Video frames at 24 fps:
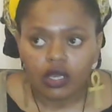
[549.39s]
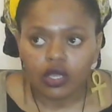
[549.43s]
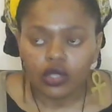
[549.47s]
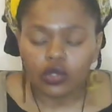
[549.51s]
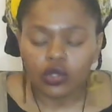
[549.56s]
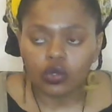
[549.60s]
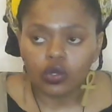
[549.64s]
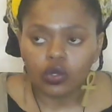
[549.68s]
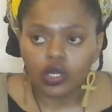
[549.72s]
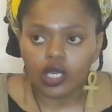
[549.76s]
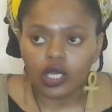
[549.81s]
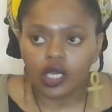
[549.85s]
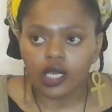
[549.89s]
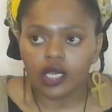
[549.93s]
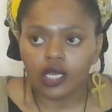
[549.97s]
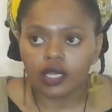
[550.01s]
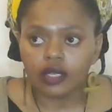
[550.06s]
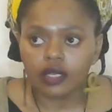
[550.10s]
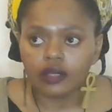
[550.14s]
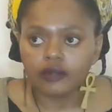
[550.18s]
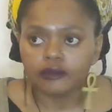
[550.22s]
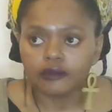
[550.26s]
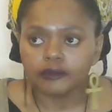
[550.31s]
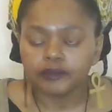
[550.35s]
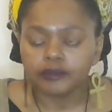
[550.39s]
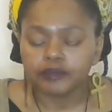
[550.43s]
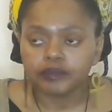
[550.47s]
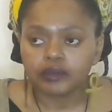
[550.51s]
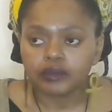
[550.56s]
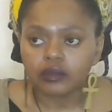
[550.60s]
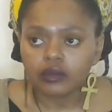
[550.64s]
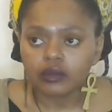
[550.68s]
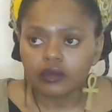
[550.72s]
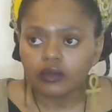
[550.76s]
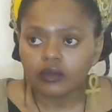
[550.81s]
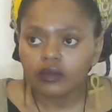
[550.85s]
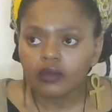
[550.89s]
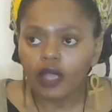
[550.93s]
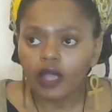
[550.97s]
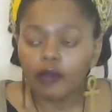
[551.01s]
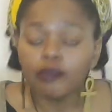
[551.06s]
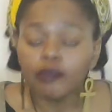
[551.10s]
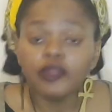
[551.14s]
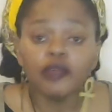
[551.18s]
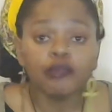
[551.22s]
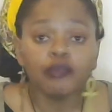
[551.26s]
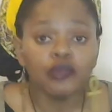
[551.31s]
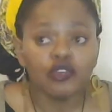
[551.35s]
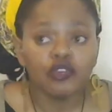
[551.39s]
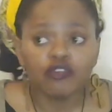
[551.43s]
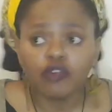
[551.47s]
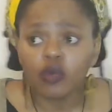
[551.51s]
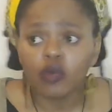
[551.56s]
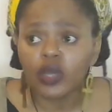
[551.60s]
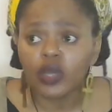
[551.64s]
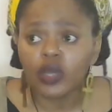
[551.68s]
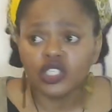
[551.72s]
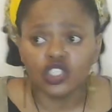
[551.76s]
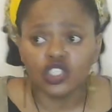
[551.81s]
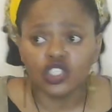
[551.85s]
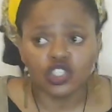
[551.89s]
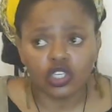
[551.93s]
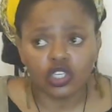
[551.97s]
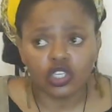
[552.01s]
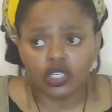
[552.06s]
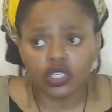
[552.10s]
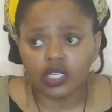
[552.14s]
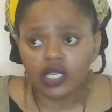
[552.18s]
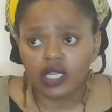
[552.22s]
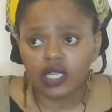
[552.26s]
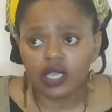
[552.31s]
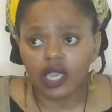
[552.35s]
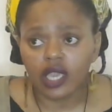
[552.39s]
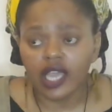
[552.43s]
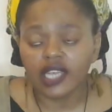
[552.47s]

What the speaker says: You can, the beautiful one is journaling,